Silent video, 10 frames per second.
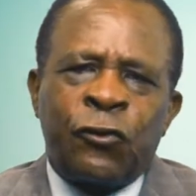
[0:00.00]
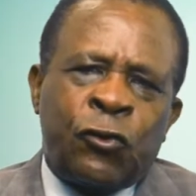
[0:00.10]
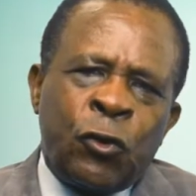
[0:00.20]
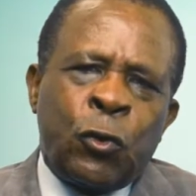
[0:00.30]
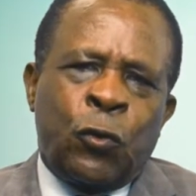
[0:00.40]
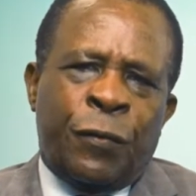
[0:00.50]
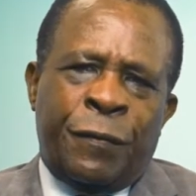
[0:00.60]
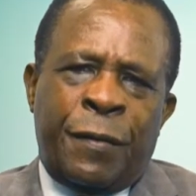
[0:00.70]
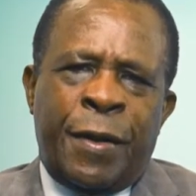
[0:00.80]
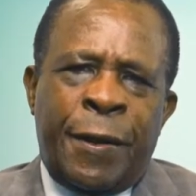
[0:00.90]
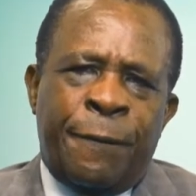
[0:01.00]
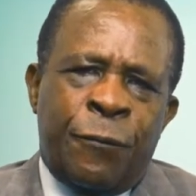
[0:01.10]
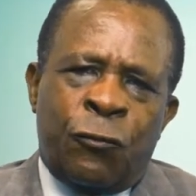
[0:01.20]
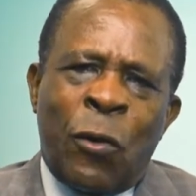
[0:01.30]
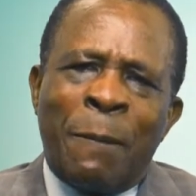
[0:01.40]
2,
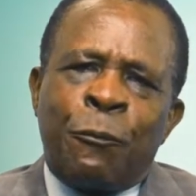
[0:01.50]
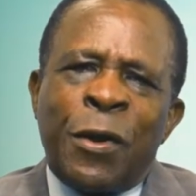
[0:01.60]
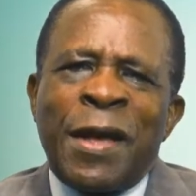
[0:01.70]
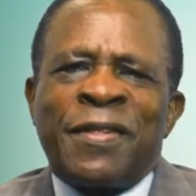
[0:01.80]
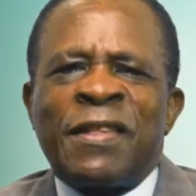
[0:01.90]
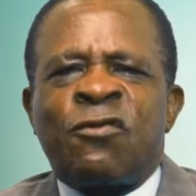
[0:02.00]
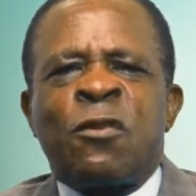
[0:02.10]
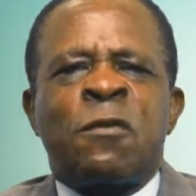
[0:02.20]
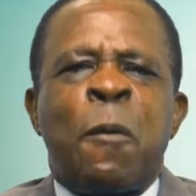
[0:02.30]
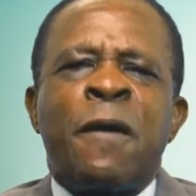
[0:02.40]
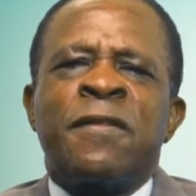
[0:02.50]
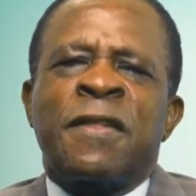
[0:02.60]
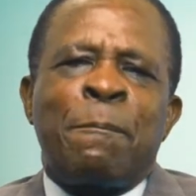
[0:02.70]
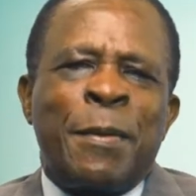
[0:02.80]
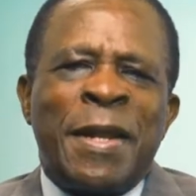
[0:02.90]
to embrace its
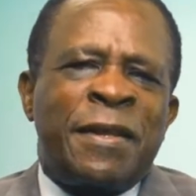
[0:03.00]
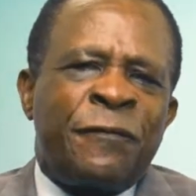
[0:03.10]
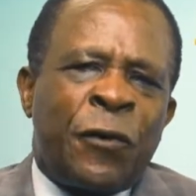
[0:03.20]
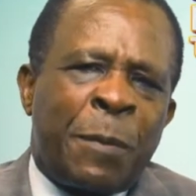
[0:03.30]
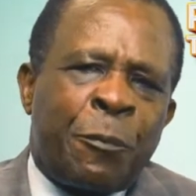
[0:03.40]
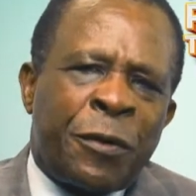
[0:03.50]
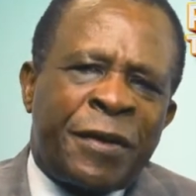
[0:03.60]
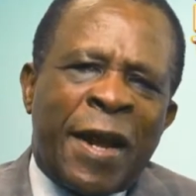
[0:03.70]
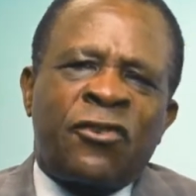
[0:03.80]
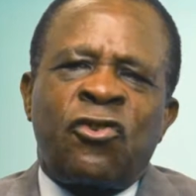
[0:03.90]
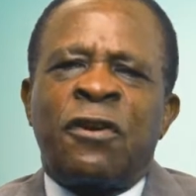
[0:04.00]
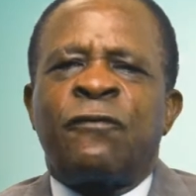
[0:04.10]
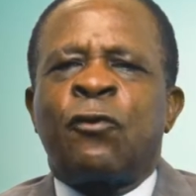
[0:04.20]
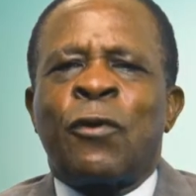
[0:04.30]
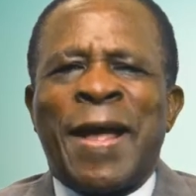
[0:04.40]
responsibility for the protection
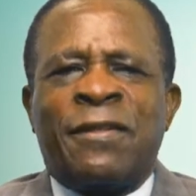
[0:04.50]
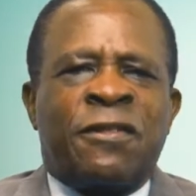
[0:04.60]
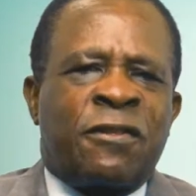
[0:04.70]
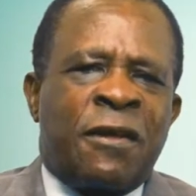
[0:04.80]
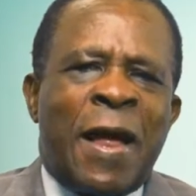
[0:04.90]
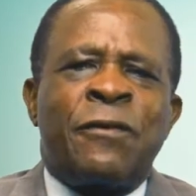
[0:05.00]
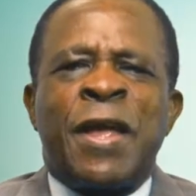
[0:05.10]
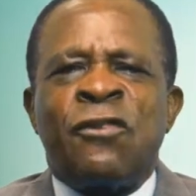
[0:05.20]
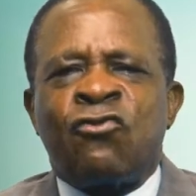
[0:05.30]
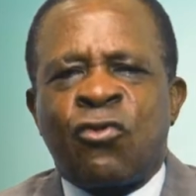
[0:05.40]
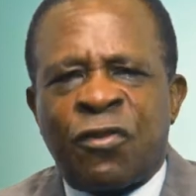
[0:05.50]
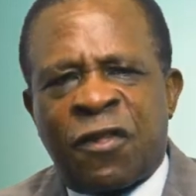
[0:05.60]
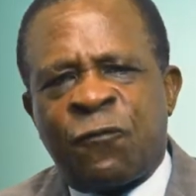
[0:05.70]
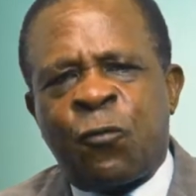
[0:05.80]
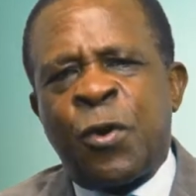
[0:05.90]
of rights and interests
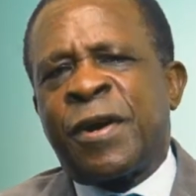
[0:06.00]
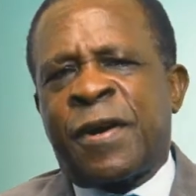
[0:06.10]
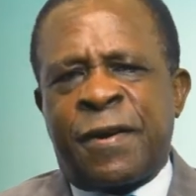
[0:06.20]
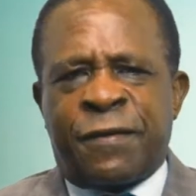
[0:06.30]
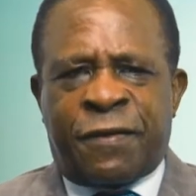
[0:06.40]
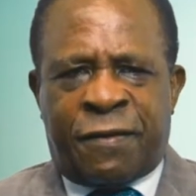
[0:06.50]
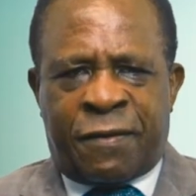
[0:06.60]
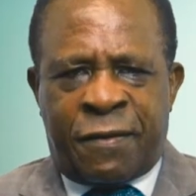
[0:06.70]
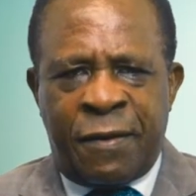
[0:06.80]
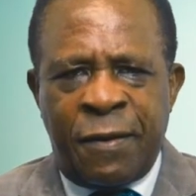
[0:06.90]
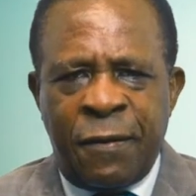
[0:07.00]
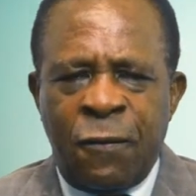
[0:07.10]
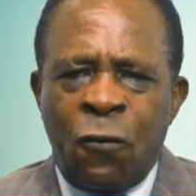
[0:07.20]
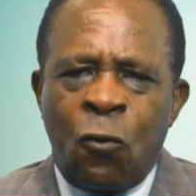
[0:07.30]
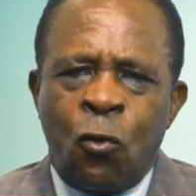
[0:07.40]
of workers
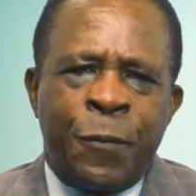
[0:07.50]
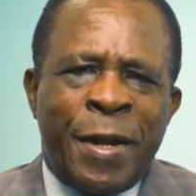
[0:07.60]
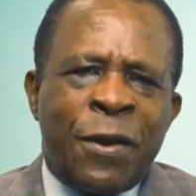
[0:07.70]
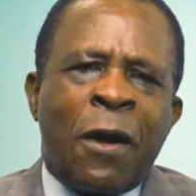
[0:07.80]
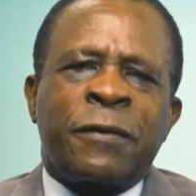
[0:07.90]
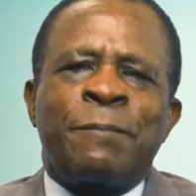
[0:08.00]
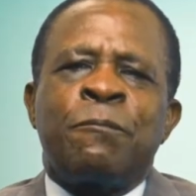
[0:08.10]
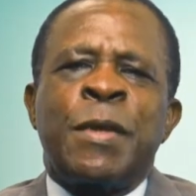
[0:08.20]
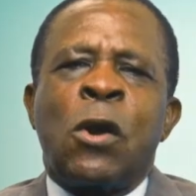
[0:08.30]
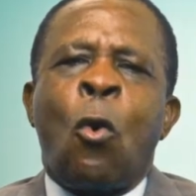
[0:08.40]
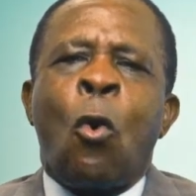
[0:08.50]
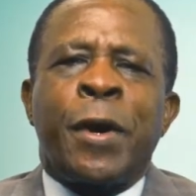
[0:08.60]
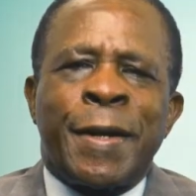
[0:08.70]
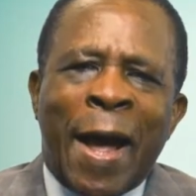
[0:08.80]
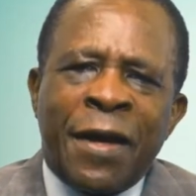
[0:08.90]
who may not be
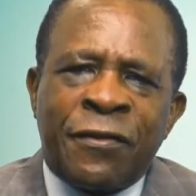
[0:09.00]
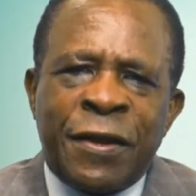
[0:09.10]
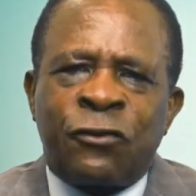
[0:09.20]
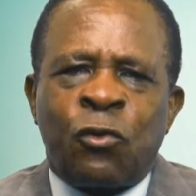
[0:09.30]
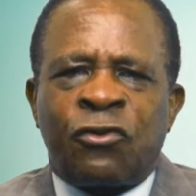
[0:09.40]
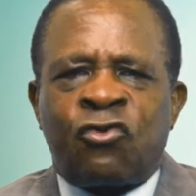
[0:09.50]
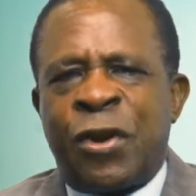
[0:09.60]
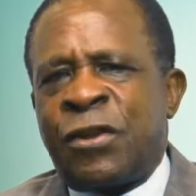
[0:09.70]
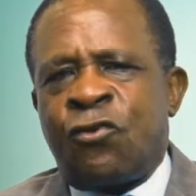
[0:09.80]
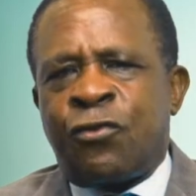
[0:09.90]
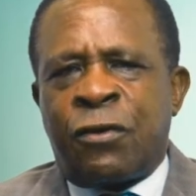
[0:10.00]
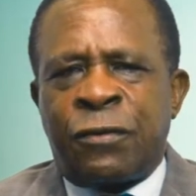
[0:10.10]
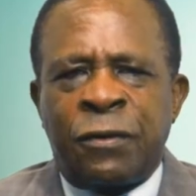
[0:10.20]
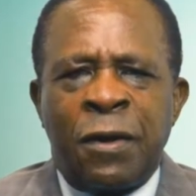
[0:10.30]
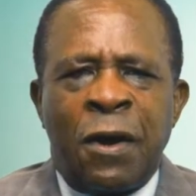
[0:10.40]
organized into a trade
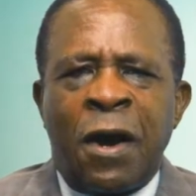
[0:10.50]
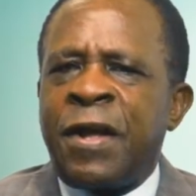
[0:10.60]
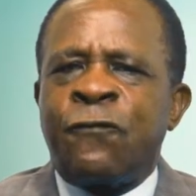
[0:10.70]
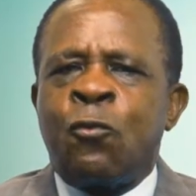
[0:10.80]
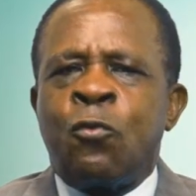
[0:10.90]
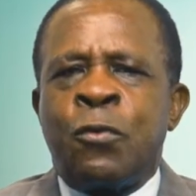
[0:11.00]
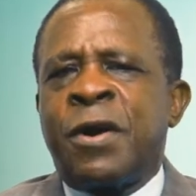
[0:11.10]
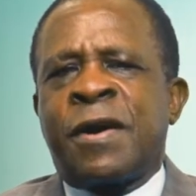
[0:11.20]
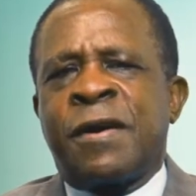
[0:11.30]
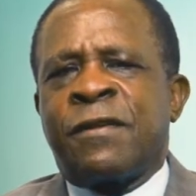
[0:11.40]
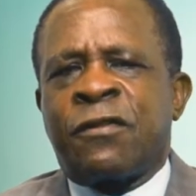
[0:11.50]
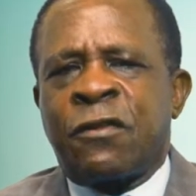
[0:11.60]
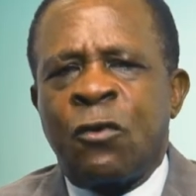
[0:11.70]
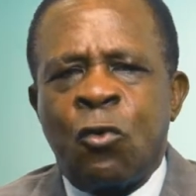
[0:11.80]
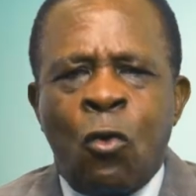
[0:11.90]
union, or even
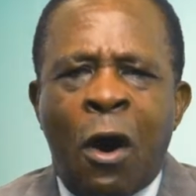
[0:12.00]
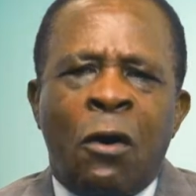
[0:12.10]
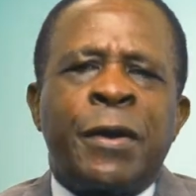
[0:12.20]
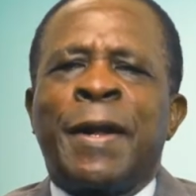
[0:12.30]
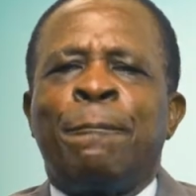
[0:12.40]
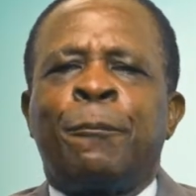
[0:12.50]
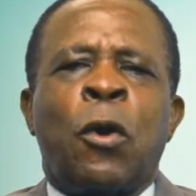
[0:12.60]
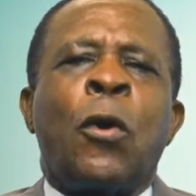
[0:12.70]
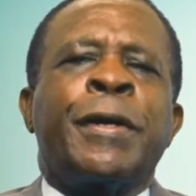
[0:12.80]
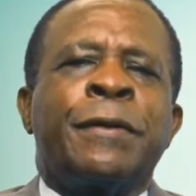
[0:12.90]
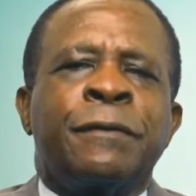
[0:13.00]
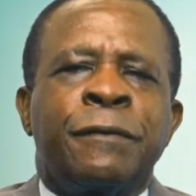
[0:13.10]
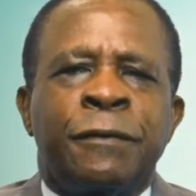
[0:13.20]
workers who are unemployed.